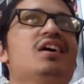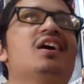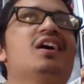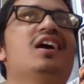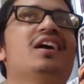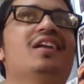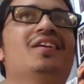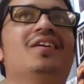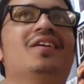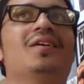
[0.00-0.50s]

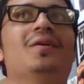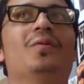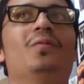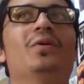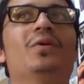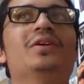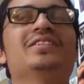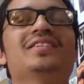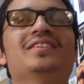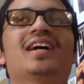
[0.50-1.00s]
and
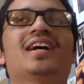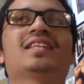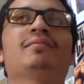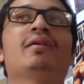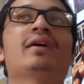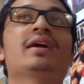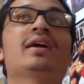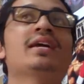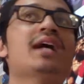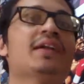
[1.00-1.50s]
once he knocked him
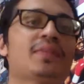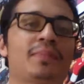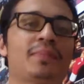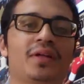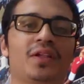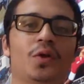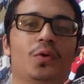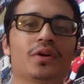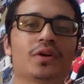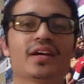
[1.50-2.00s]
out, he got the
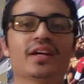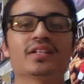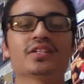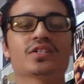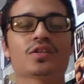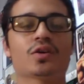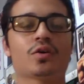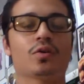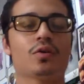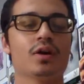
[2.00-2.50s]
pillow again.
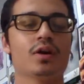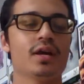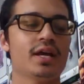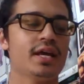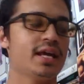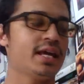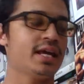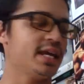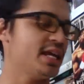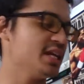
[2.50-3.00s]
So
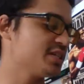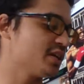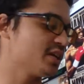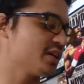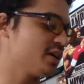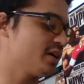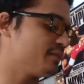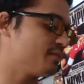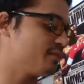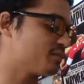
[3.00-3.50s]
he's
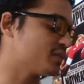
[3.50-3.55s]
a